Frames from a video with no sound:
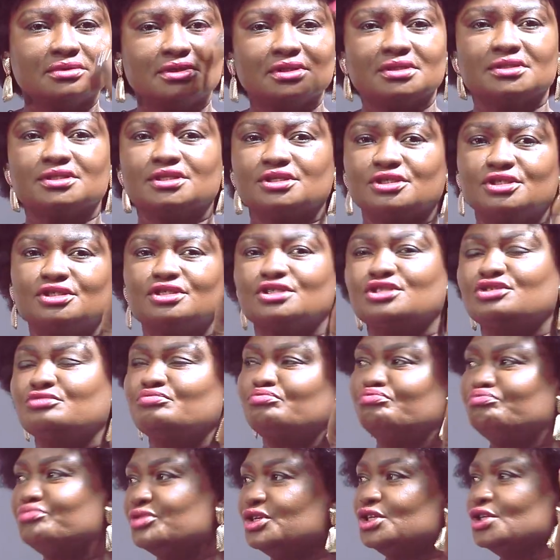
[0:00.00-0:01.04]
This is
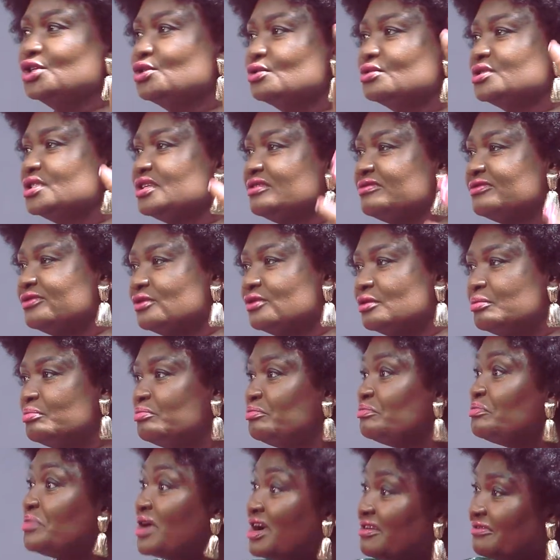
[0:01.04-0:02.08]
beautiful,
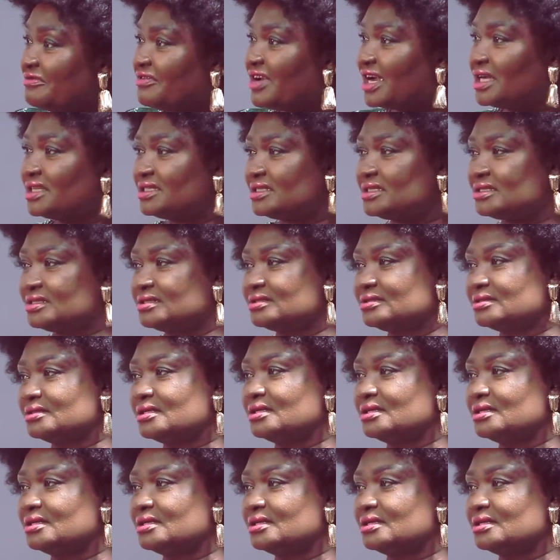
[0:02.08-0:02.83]
perfect.